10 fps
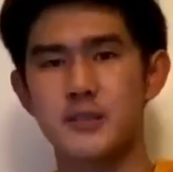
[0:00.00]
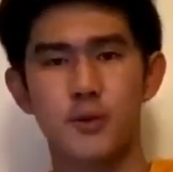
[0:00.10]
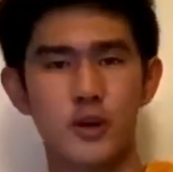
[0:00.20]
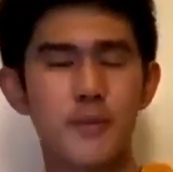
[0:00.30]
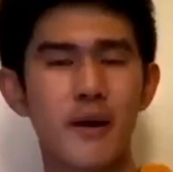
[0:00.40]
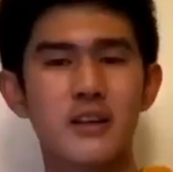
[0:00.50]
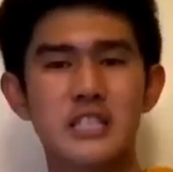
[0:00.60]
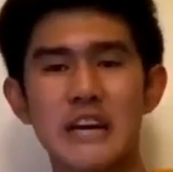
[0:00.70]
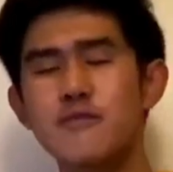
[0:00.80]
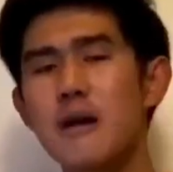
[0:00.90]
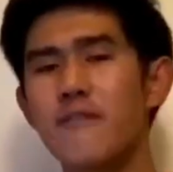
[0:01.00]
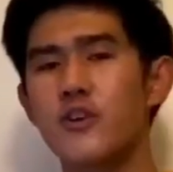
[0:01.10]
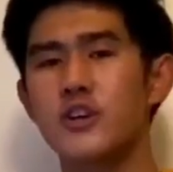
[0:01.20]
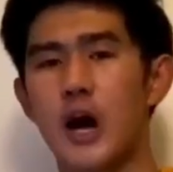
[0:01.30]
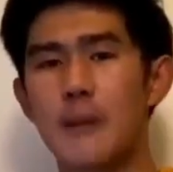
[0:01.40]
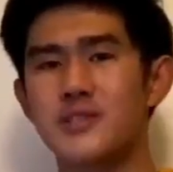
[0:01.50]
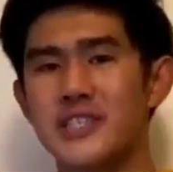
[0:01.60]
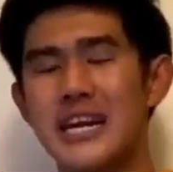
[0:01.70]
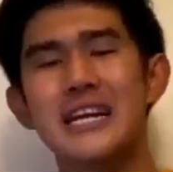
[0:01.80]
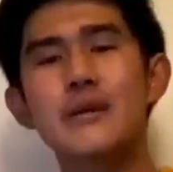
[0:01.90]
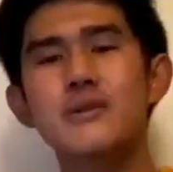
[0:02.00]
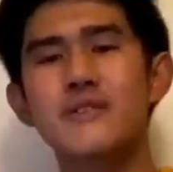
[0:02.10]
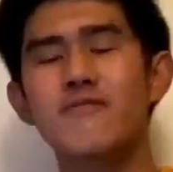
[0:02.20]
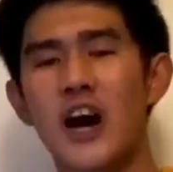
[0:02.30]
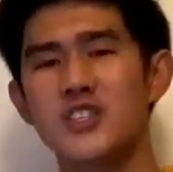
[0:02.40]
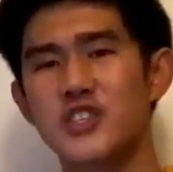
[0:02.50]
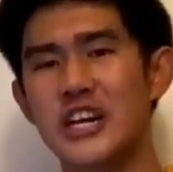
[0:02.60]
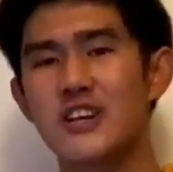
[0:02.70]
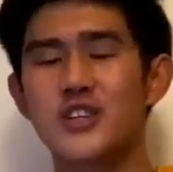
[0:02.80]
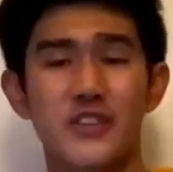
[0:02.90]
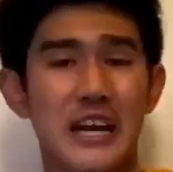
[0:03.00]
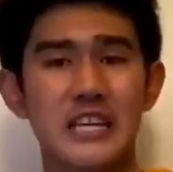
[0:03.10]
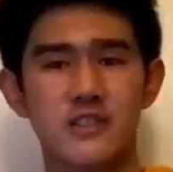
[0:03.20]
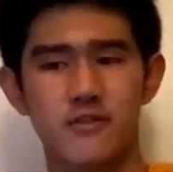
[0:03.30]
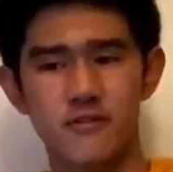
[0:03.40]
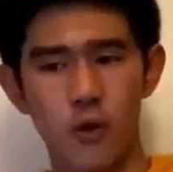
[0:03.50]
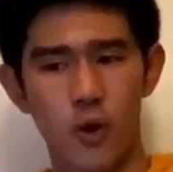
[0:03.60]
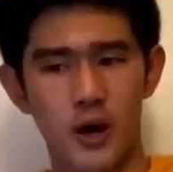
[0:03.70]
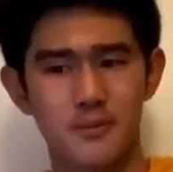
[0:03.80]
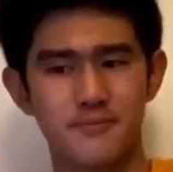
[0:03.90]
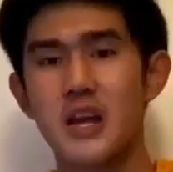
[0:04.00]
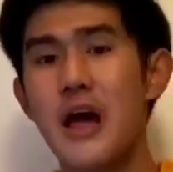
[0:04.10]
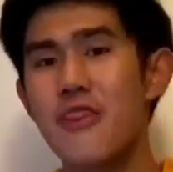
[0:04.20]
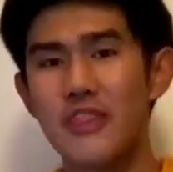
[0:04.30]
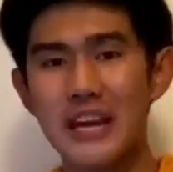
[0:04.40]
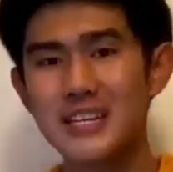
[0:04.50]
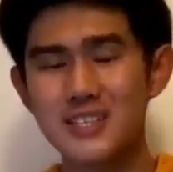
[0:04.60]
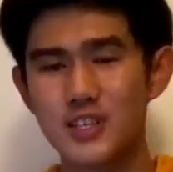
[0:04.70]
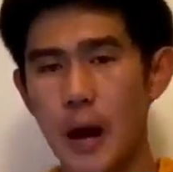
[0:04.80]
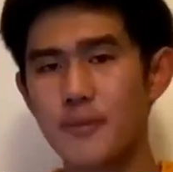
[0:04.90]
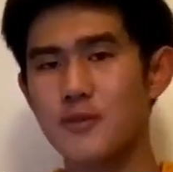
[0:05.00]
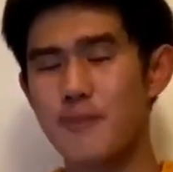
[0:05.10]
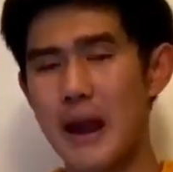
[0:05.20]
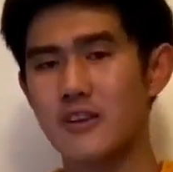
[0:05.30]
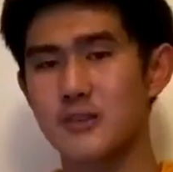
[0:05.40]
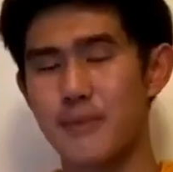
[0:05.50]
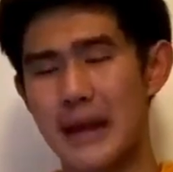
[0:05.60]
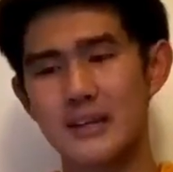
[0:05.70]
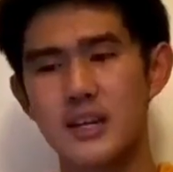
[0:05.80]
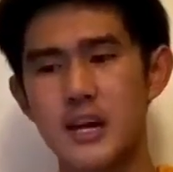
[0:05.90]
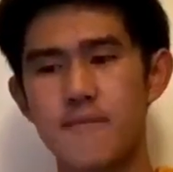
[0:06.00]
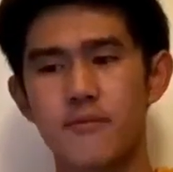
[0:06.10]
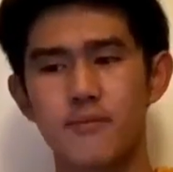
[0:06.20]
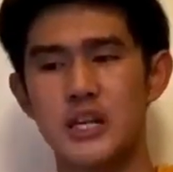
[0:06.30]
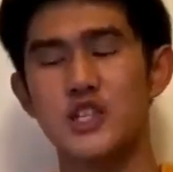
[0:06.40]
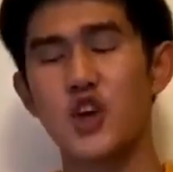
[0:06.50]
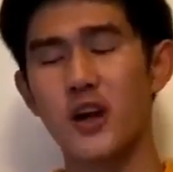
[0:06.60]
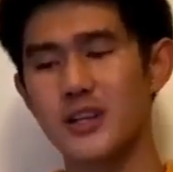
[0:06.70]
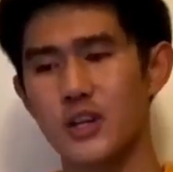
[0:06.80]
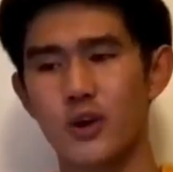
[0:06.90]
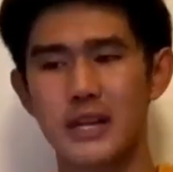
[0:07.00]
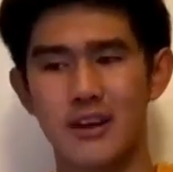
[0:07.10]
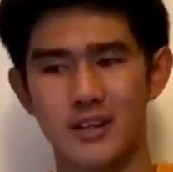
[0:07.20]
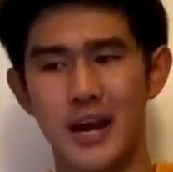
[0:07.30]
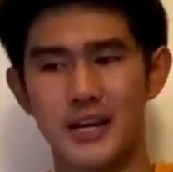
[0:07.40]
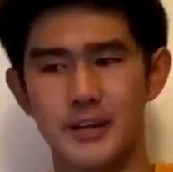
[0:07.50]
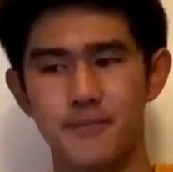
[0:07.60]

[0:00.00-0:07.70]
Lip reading: birth parents gave him up for adoption, and he was in foster care till the age of 4. Then his adoptive parents abandoned him in Charlotte, North Carolina.